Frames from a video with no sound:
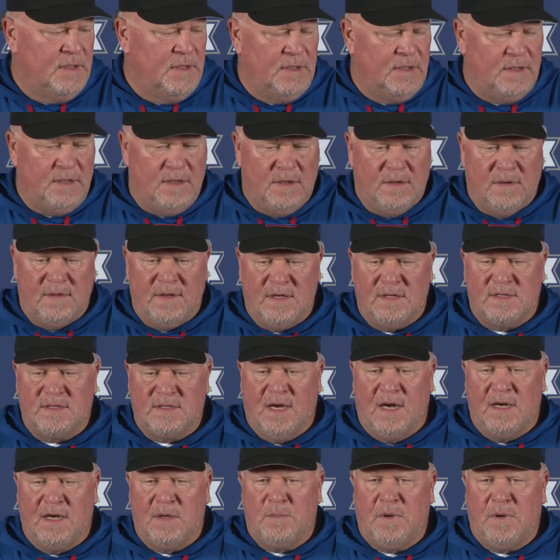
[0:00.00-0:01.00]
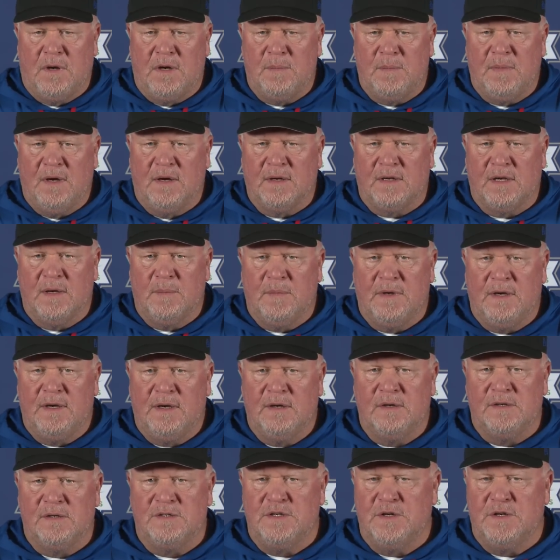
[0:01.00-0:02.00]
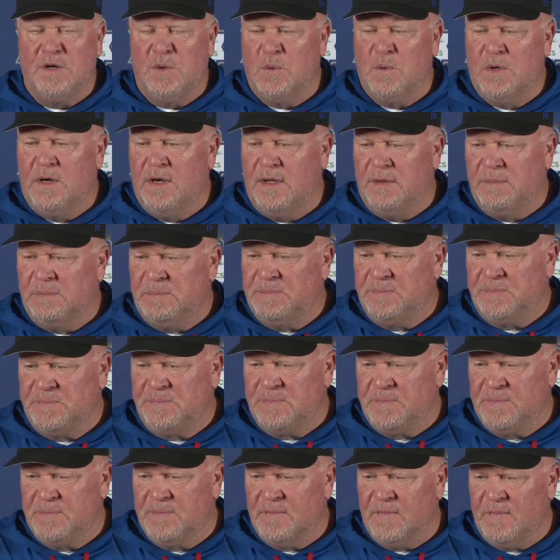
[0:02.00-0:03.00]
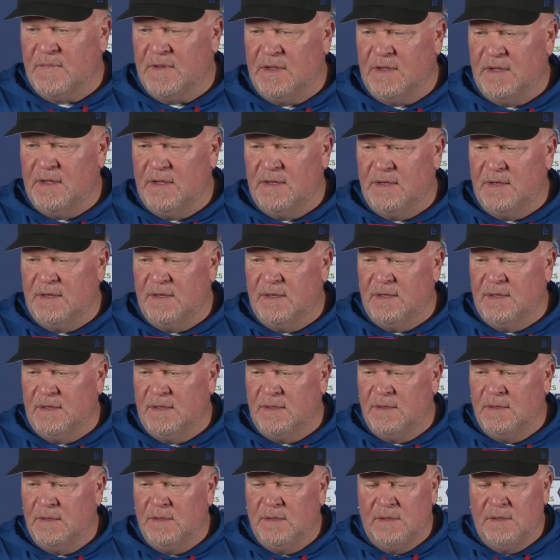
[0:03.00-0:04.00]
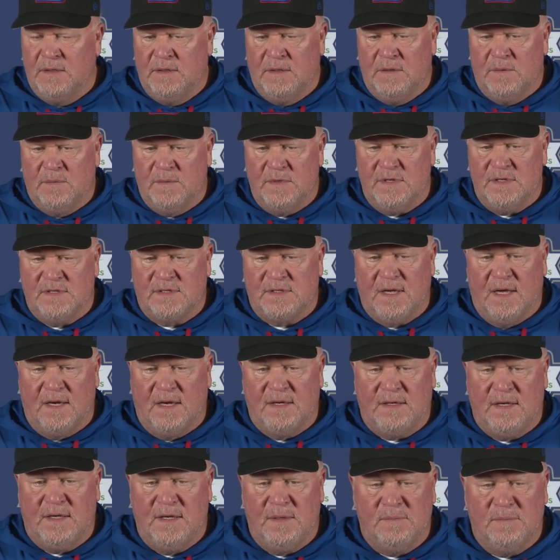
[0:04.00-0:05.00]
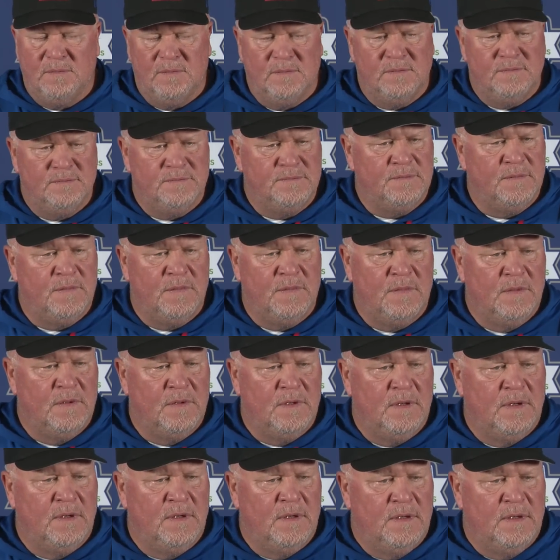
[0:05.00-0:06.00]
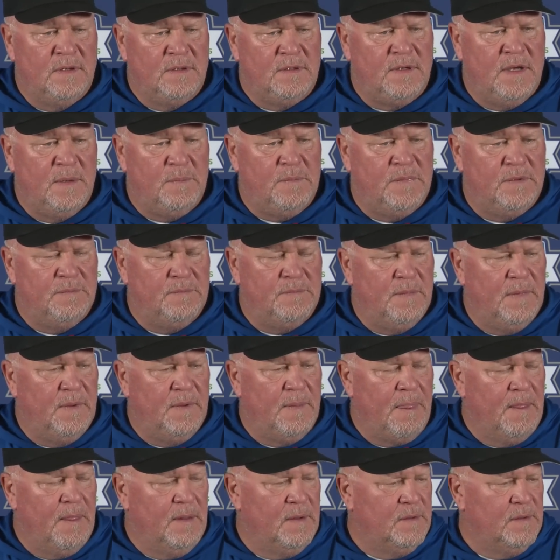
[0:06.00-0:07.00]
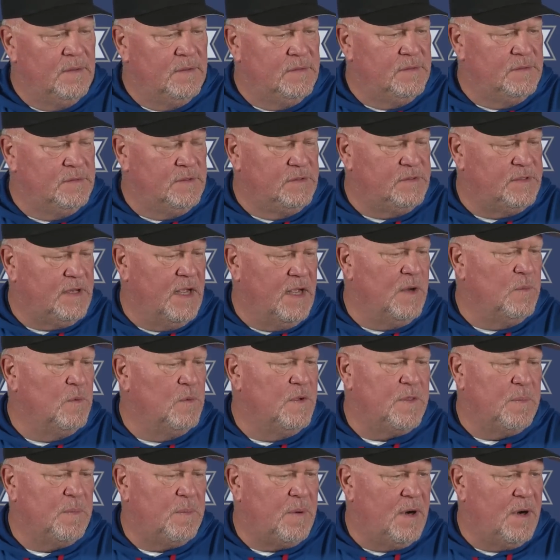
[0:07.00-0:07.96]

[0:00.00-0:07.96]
you know, the exciting part about coming here, it's year one. And we just got to keep it, staying with the